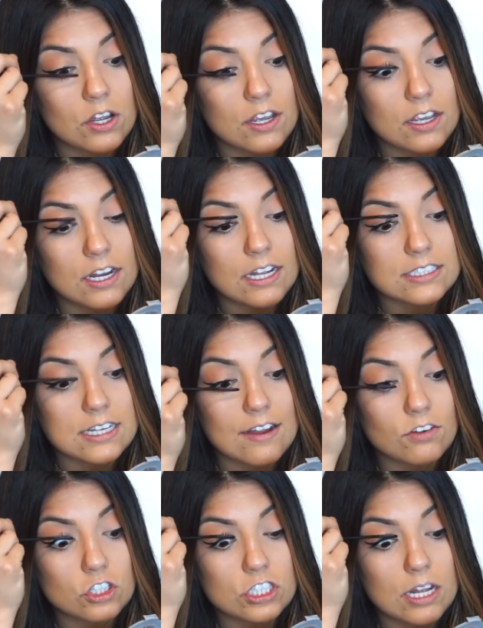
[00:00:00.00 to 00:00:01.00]
it has
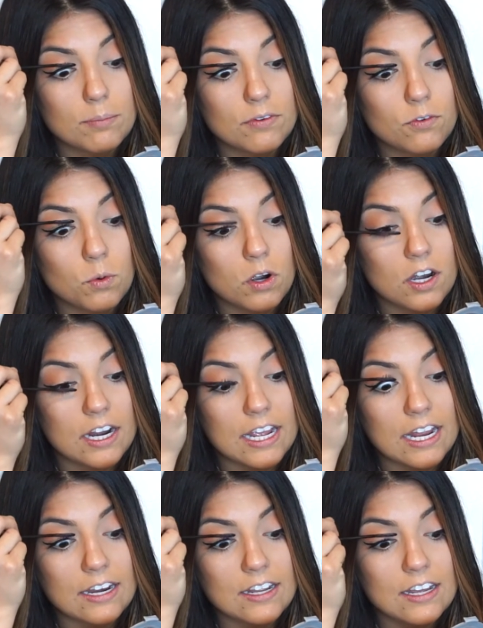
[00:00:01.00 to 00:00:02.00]
never shed before,
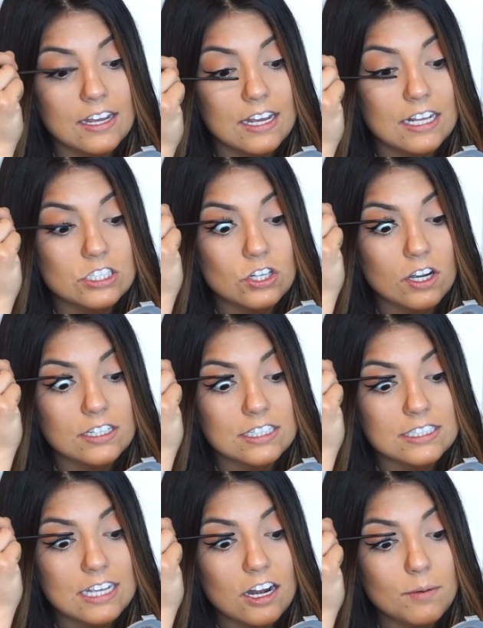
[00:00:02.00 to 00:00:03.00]
and it's starting to
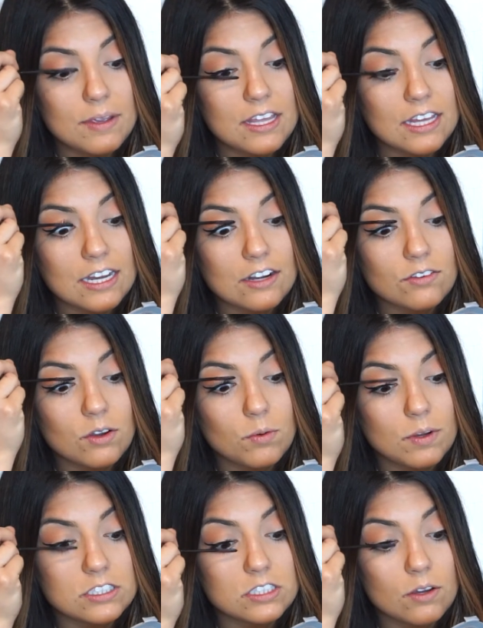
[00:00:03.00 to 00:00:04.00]
scare me. Like I don't
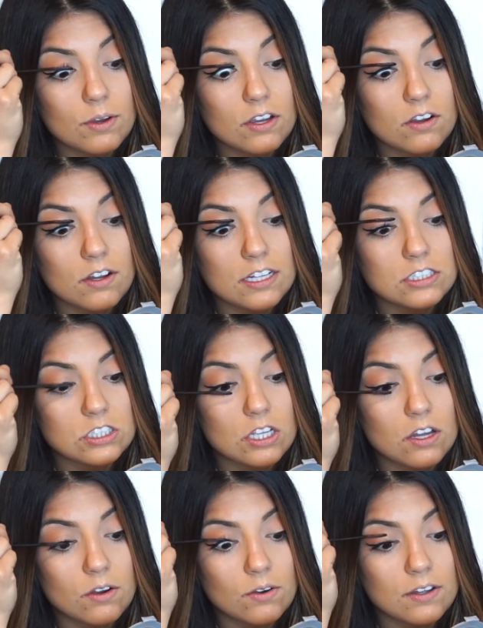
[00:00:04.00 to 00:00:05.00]
know what's going on.
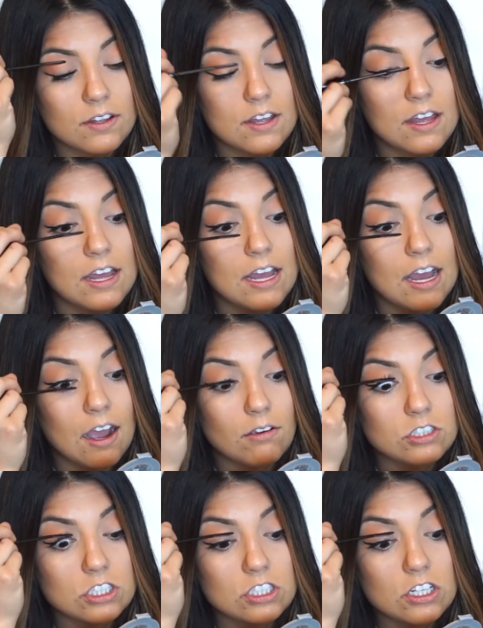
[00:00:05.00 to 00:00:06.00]
So I
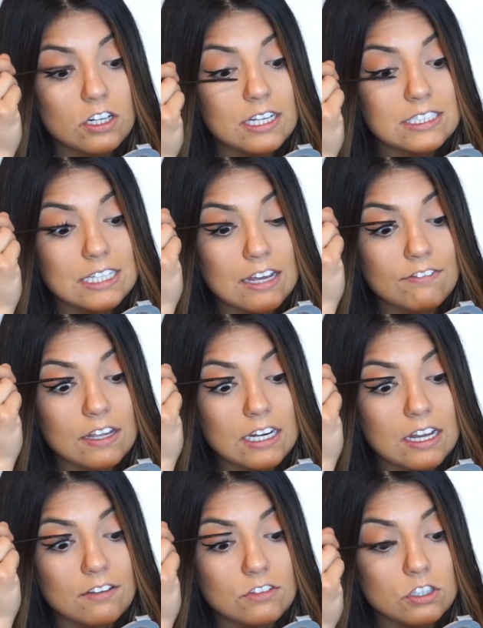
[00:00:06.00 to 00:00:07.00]
was just curious if
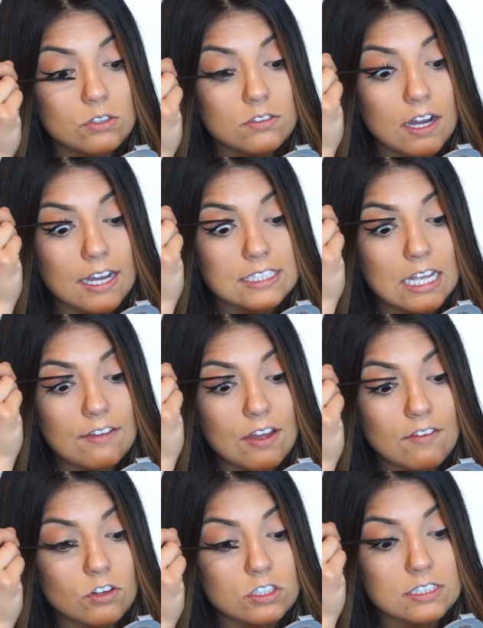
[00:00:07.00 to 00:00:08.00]
any of you guys have
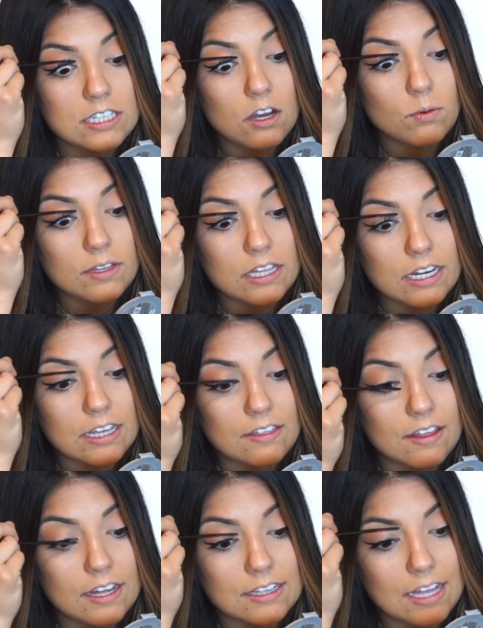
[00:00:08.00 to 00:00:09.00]
ever dealt with
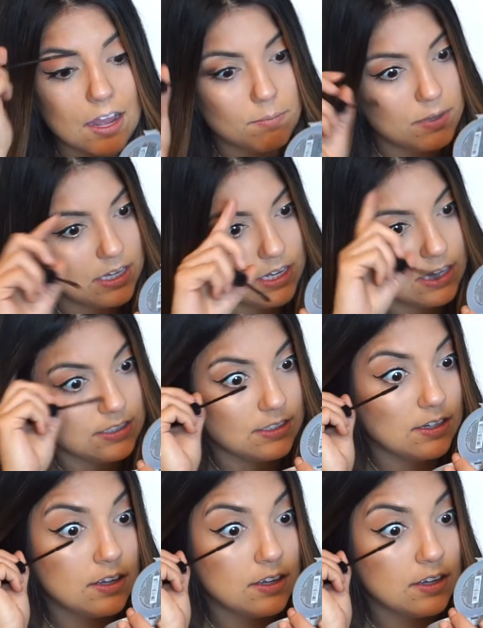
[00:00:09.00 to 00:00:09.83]
anything like that, because